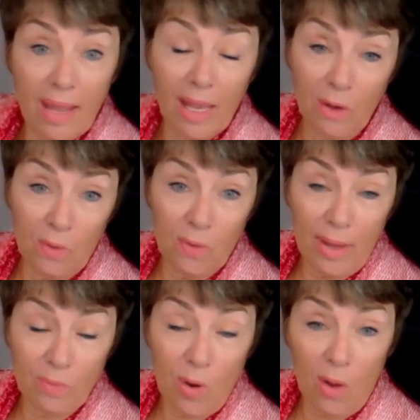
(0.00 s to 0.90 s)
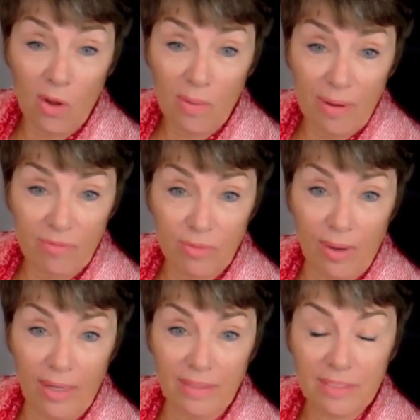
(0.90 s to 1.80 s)
Hello and welcome
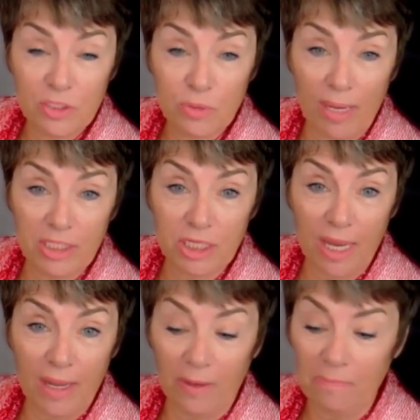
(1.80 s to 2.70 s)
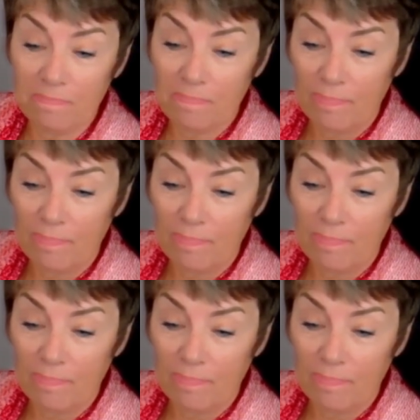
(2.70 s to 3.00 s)
everyone to my channel.